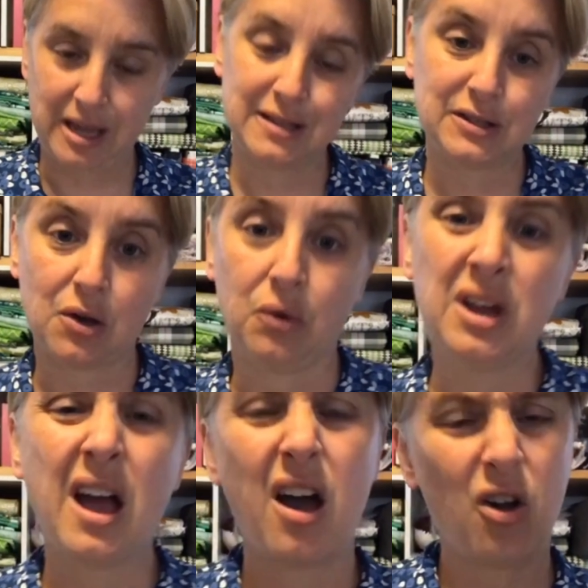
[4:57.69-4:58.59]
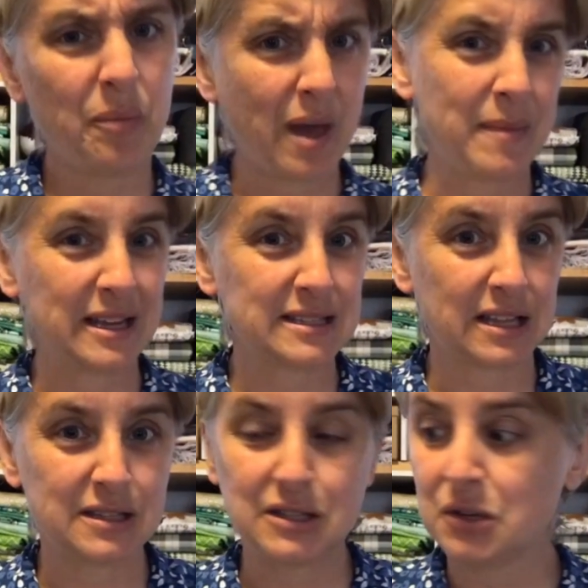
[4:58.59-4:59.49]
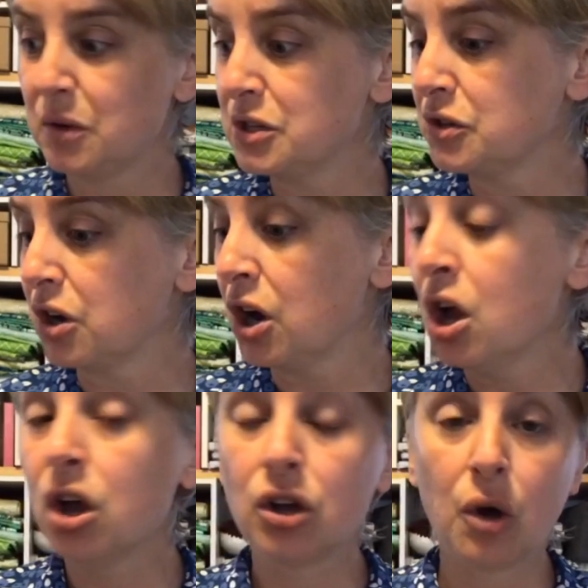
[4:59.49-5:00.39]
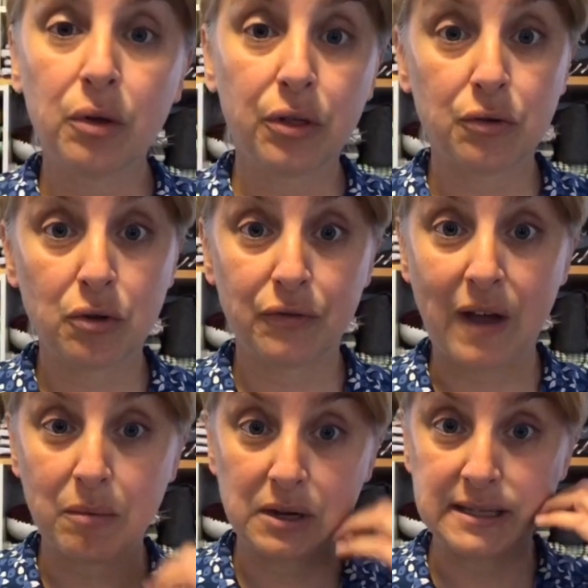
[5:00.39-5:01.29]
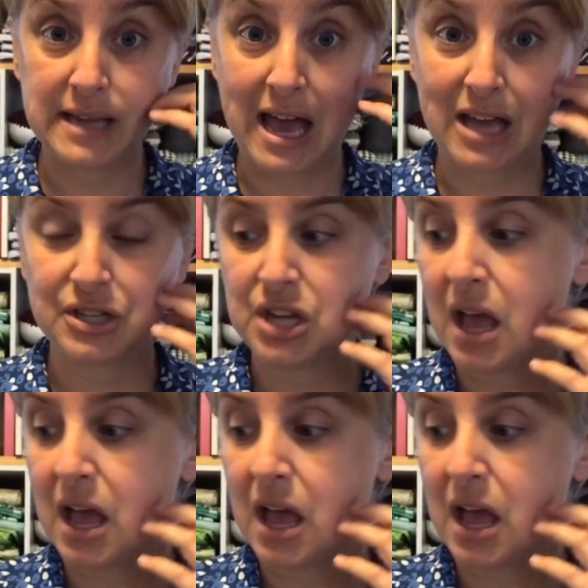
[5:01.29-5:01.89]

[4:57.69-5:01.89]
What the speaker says: So I hope that makes sense to you as you're going through your fabric stash,